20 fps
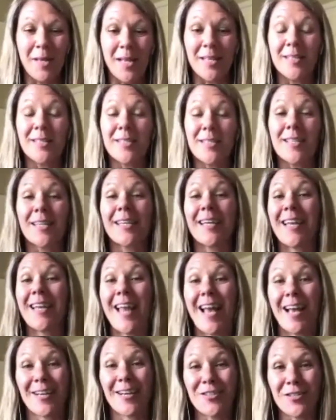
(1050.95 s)
it's the
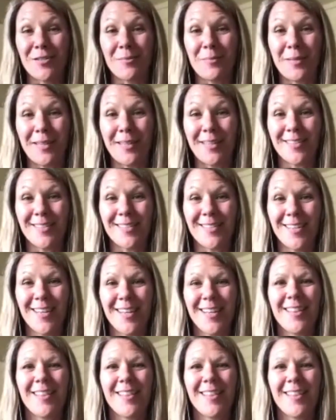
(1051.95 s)
connection piece.